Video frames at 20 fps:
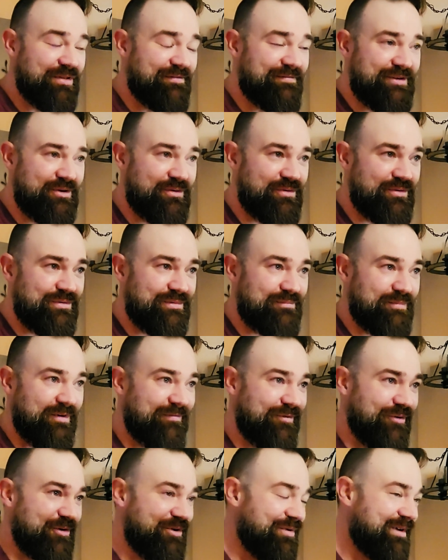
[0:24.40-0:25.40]
of you,
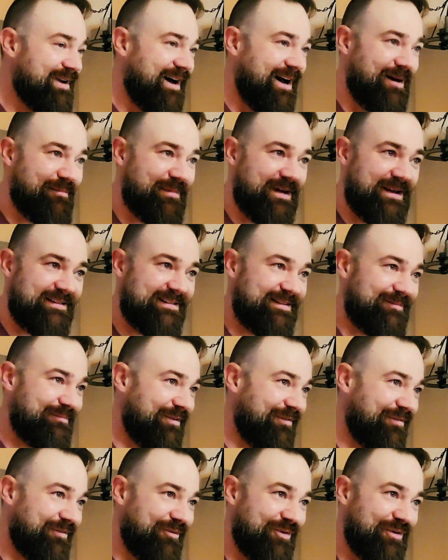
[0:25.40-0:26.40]
before you comment,
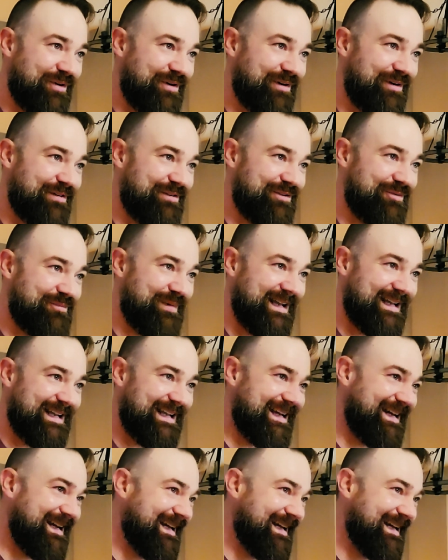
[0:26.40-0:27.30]
before you make